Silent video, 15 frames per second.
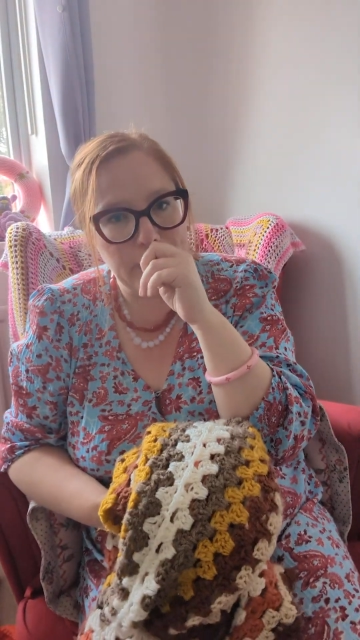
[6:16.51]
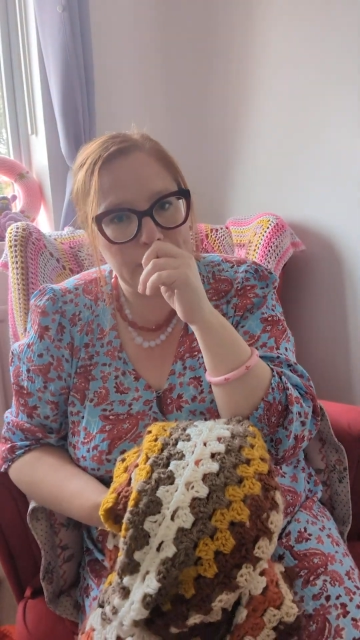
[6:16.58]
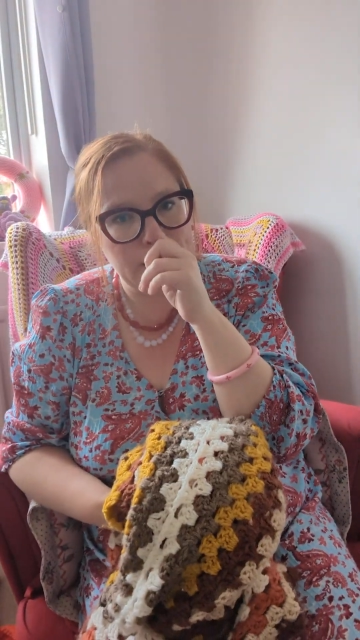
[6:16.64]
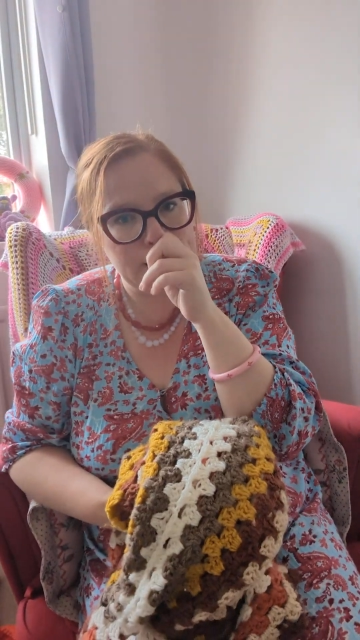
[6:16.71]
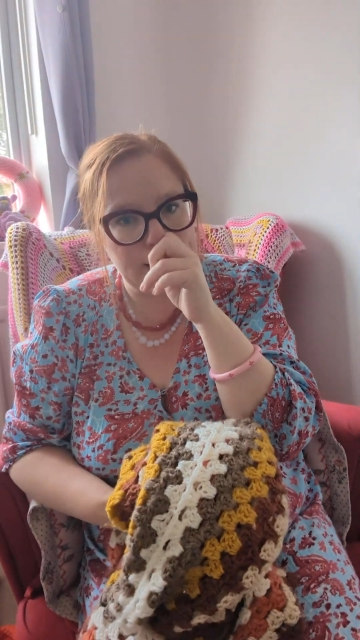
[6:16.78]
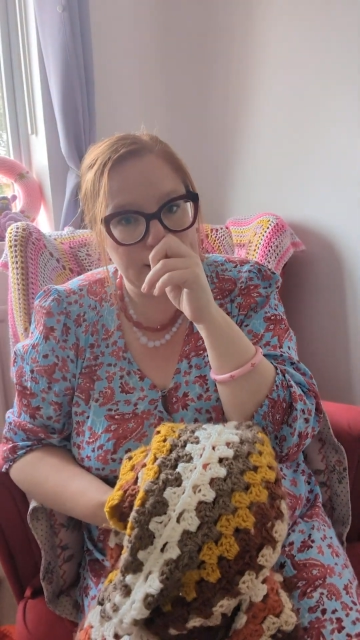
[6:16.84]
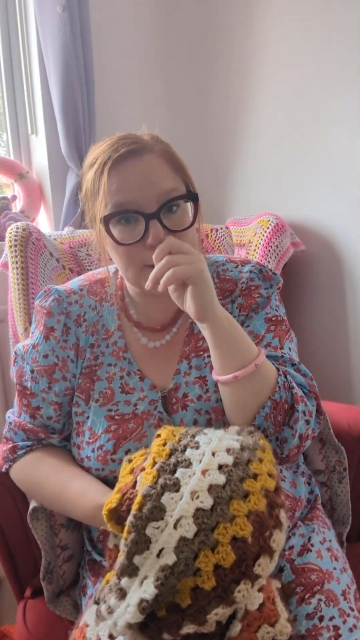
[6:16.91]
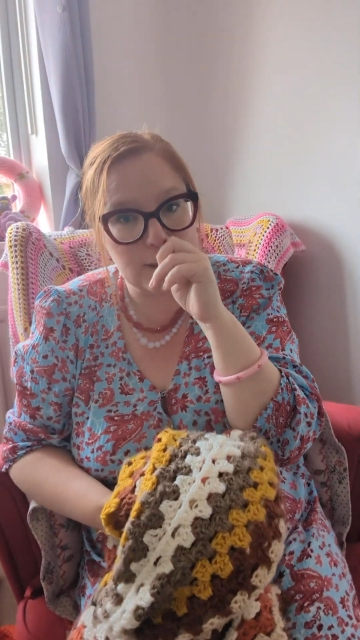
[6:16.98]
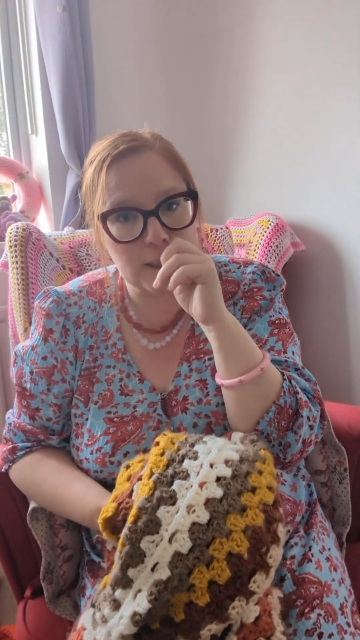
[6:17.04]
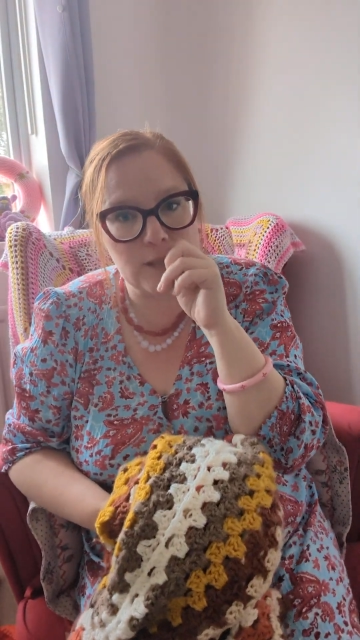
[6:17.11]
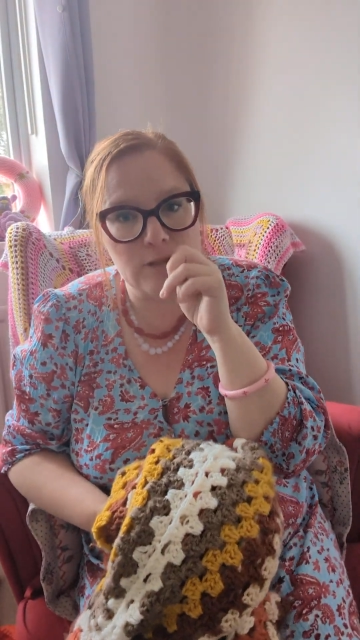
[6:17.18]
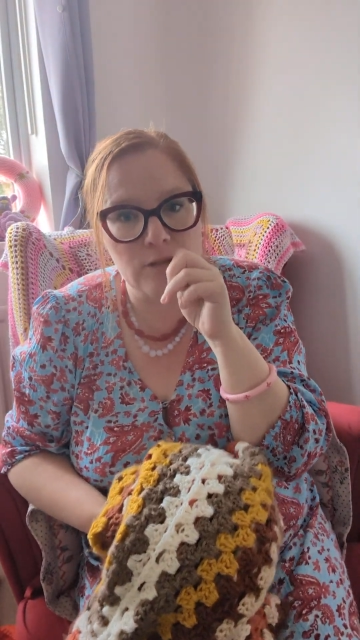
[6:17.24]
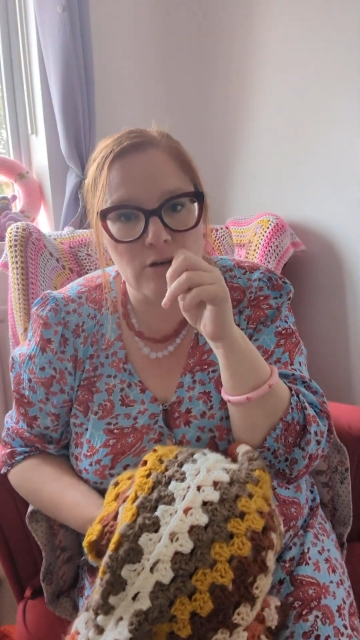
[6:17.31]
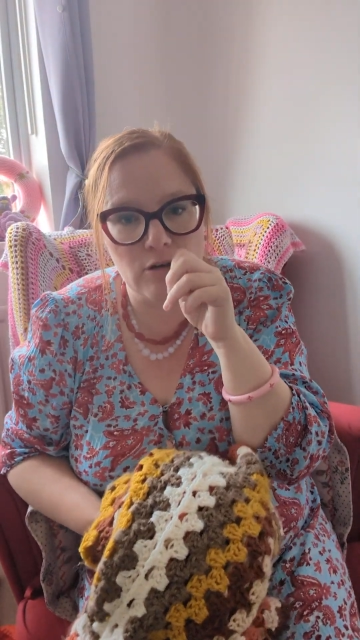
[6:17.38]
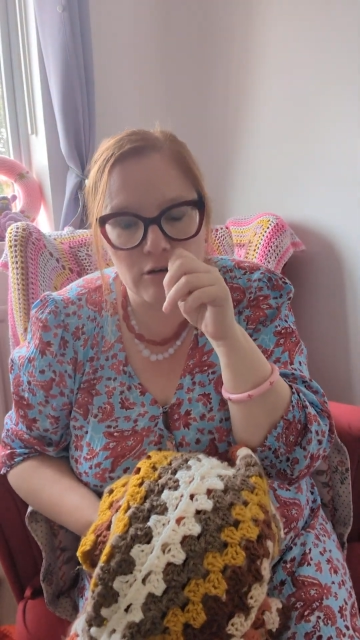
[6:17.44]

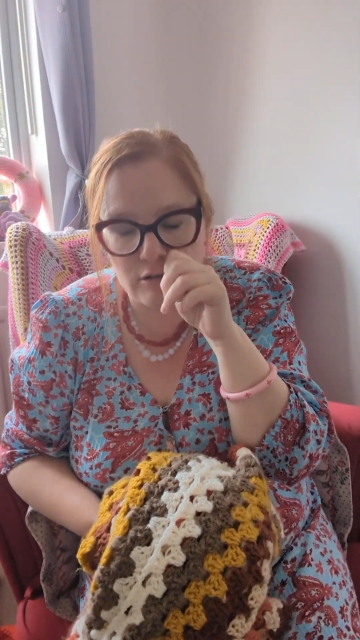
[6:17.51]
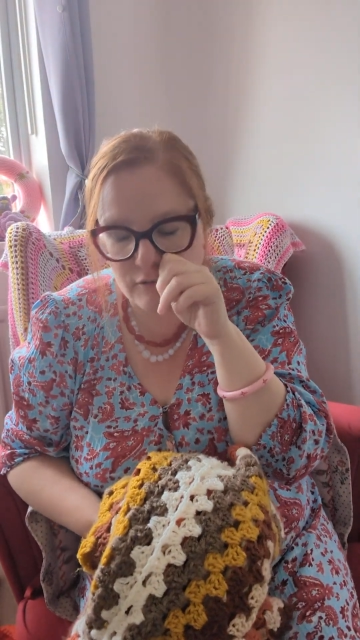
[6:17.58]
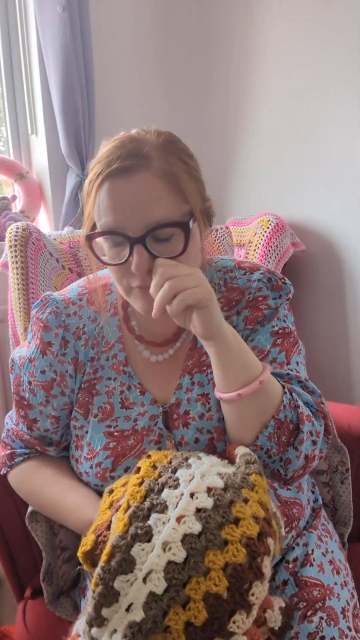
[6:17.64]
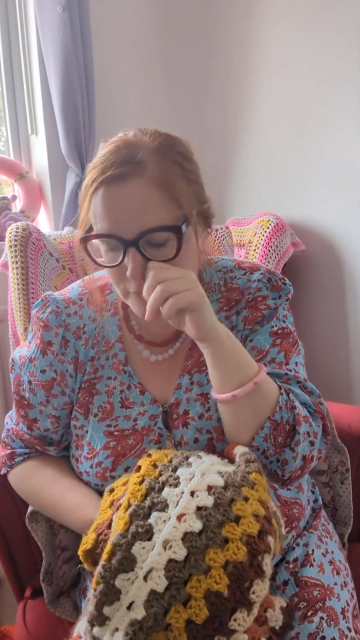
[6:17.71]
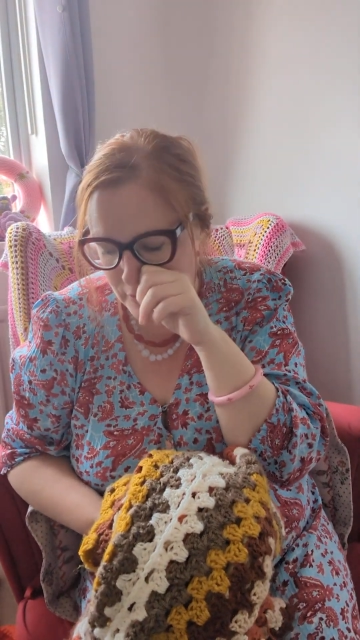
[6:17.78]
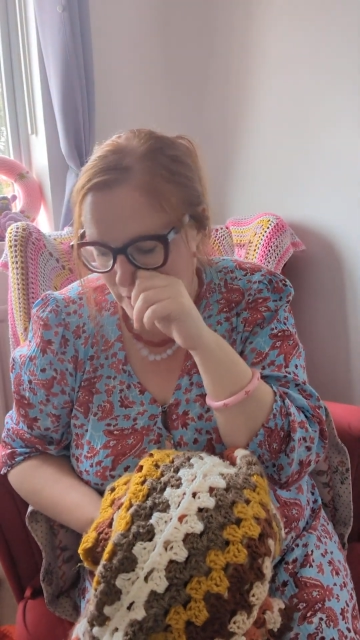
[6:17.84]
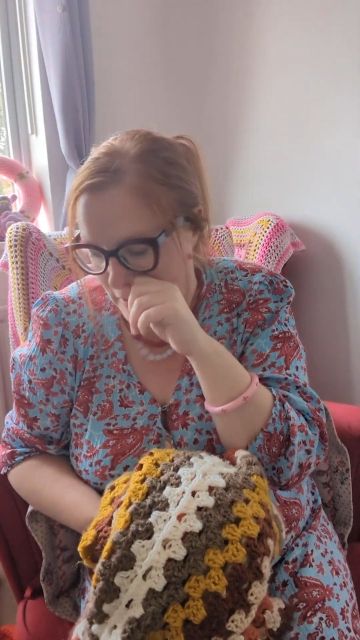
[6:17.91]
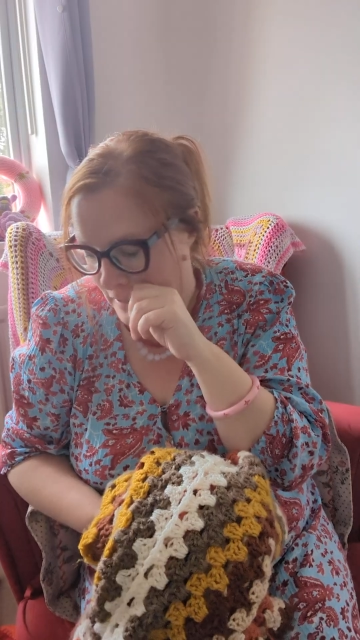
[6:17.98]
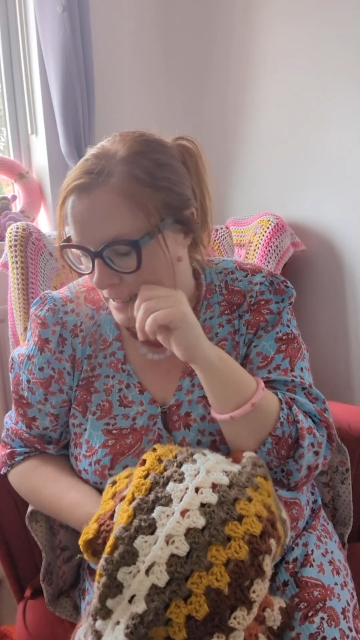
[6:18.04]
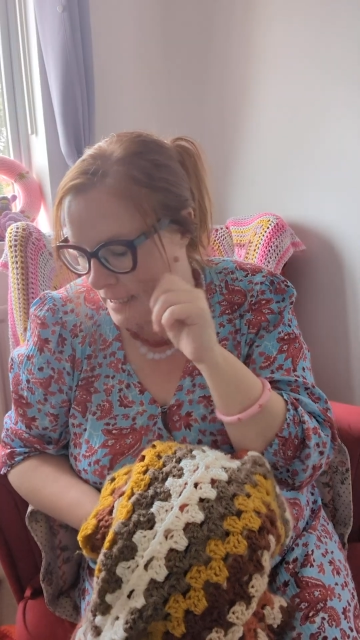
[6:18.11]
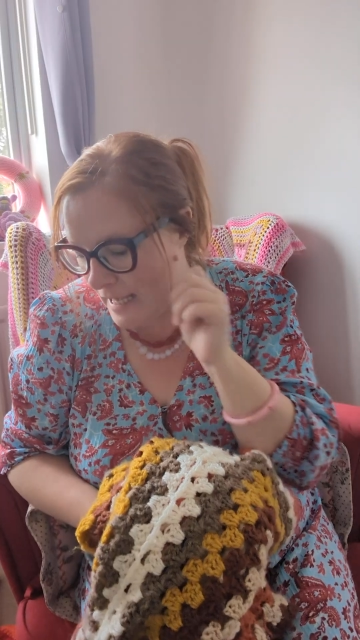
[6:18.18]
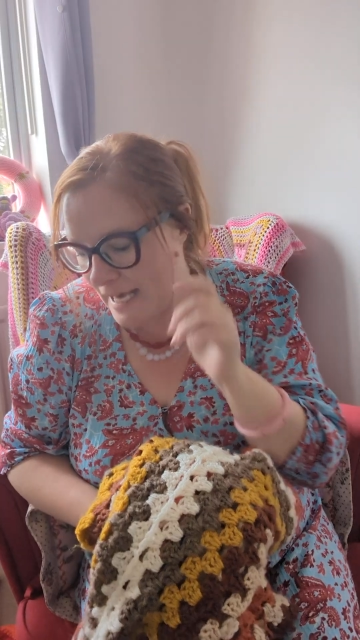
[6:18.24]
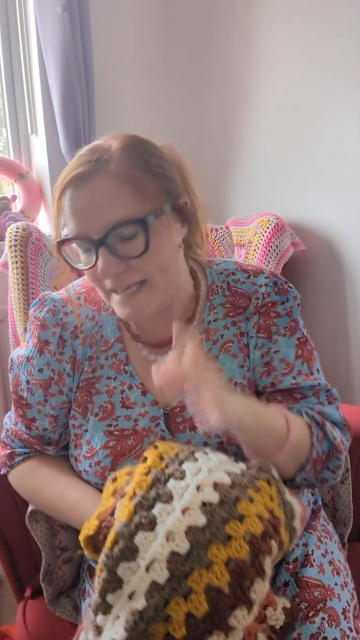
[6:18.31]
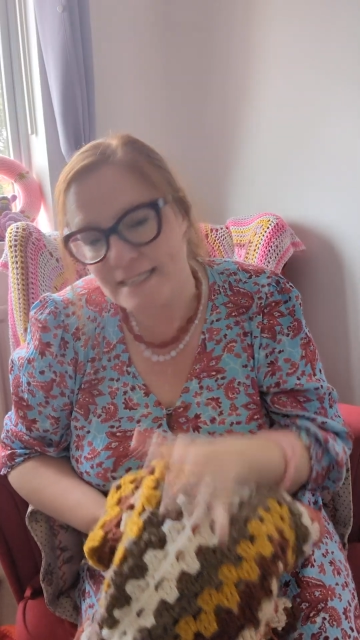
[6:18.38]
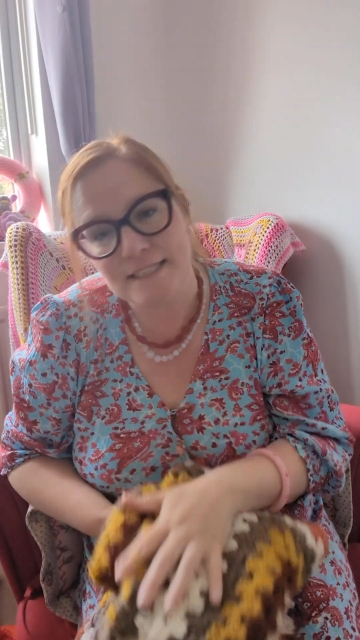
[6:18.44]
collection of
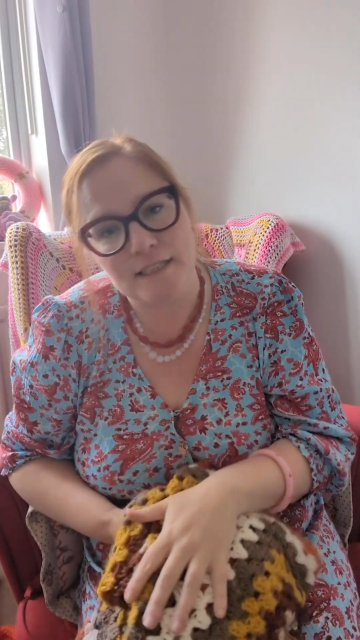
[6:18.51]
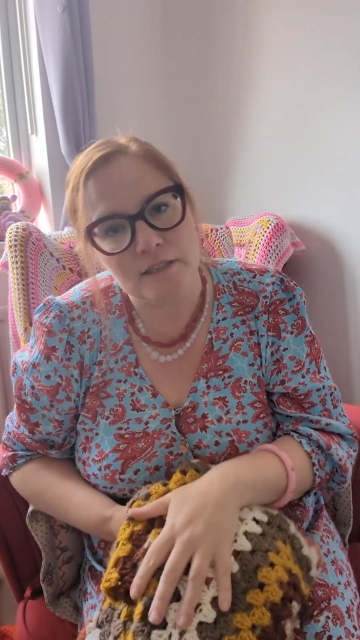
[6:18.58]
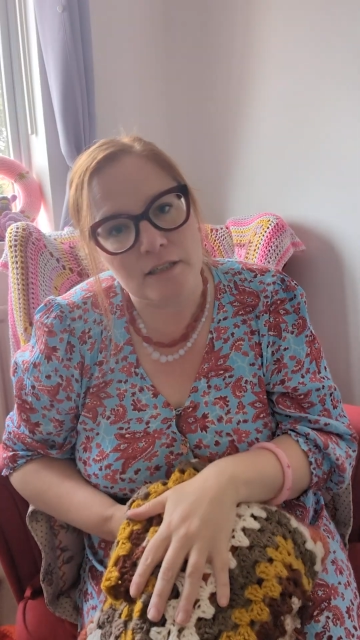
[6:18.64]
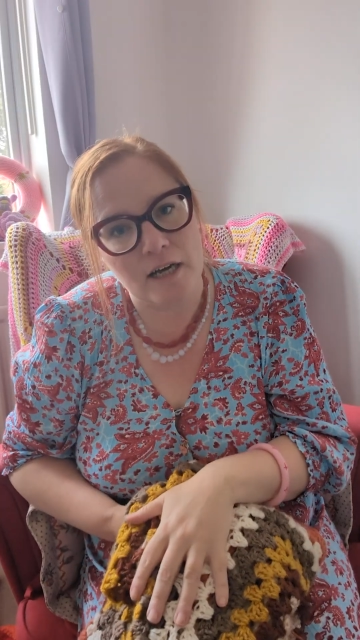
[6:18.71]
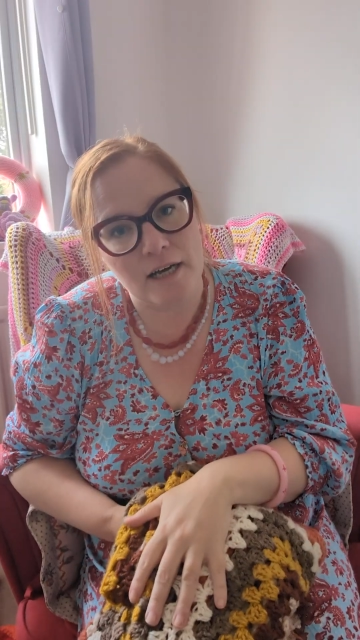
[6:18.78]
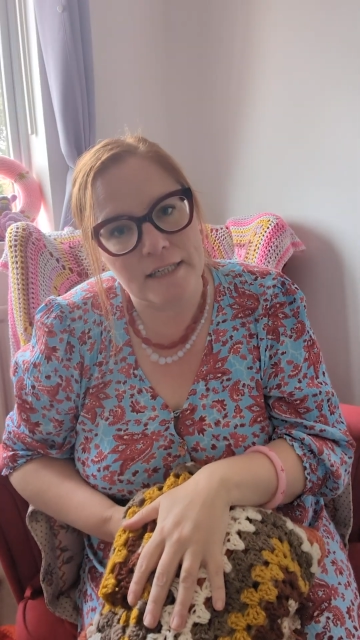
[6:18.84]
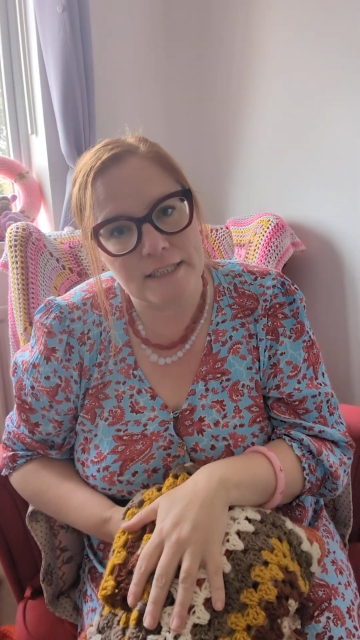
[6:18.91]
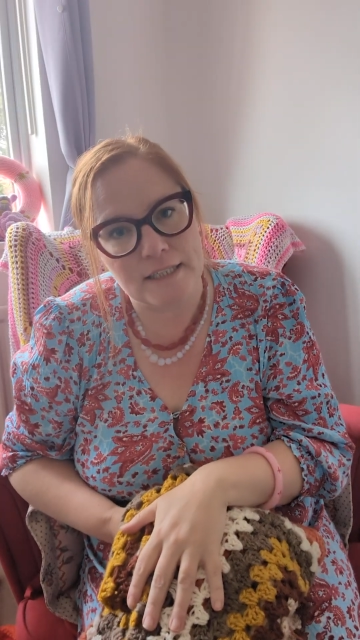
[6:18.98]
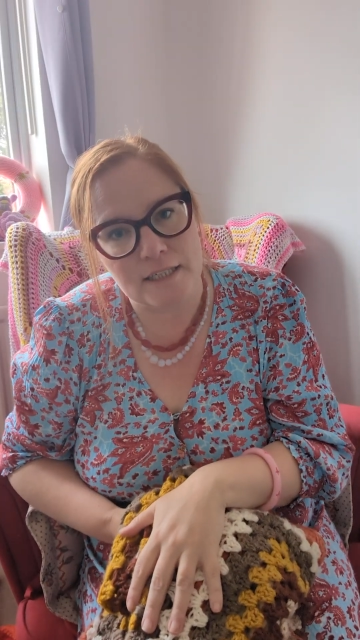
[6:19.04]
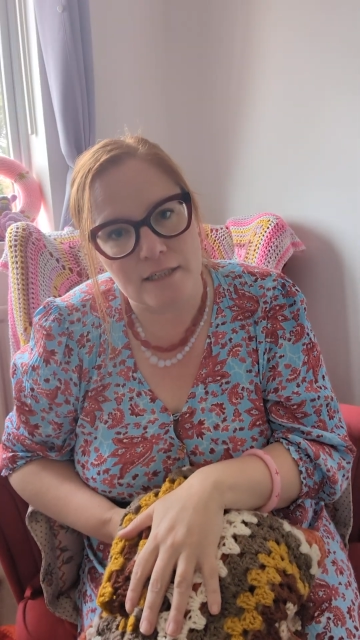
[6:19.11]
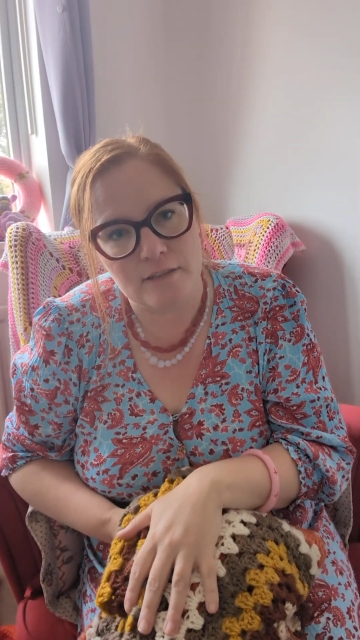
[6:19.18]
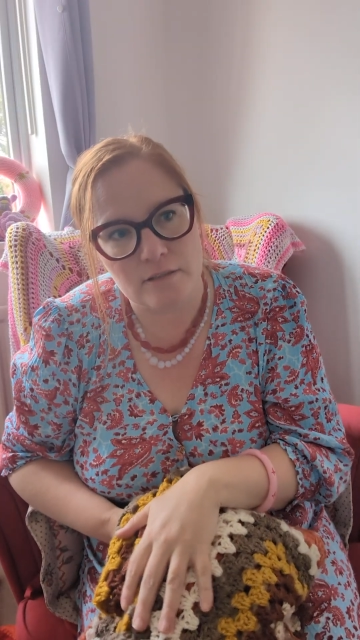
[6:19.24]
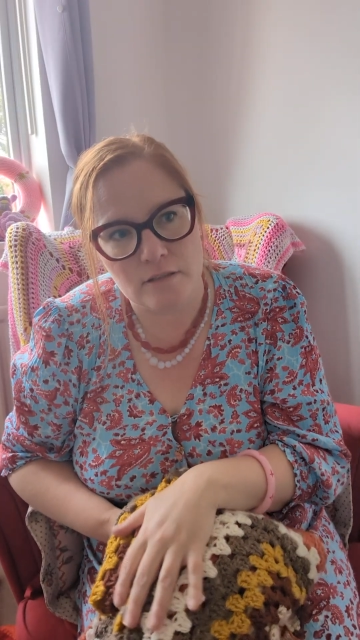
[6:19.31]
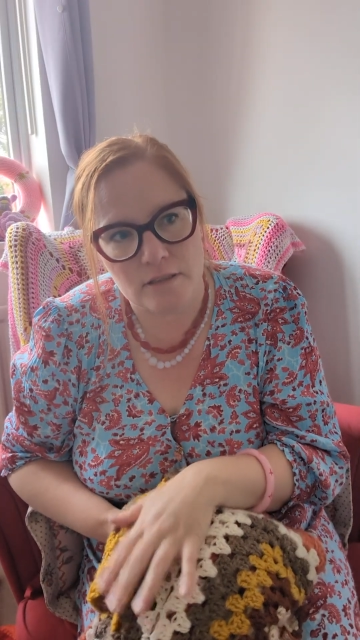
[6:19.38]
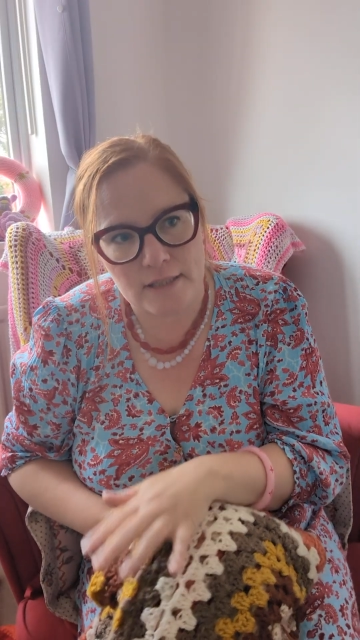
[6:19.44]
hexagon cardigans.